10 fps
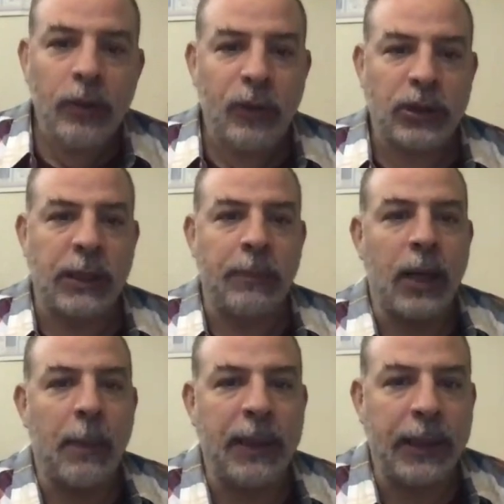for example,
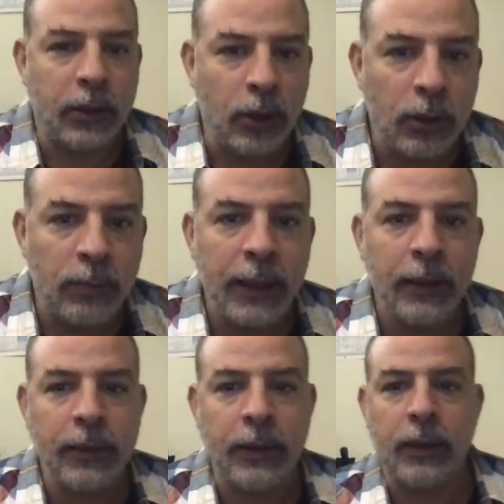happening in
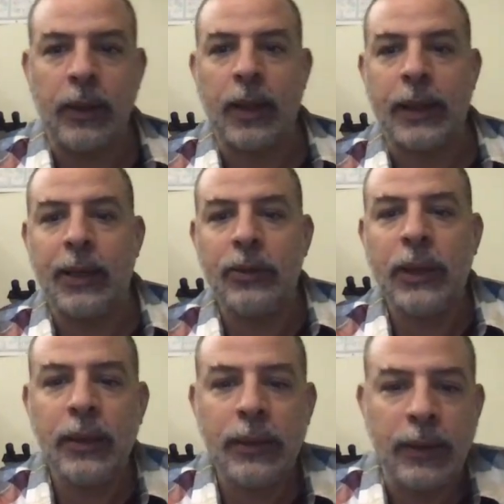dolomite, in
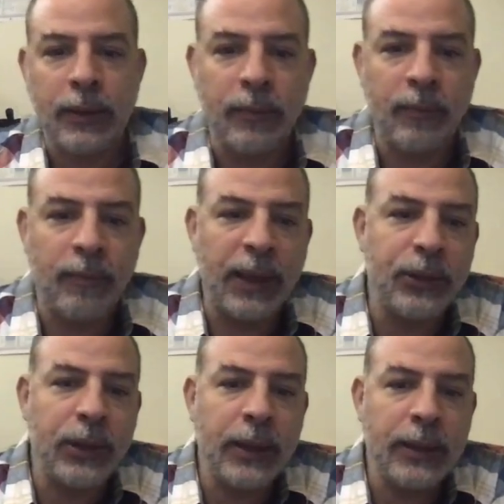aragonite, in
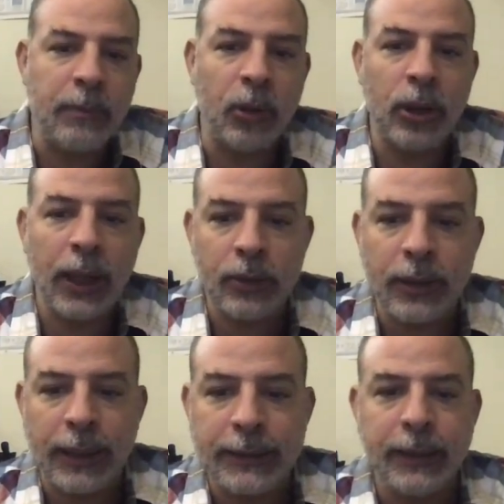batrite, in
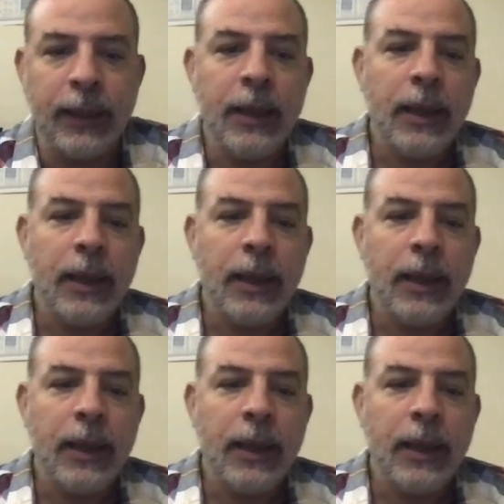monohydrocalcite,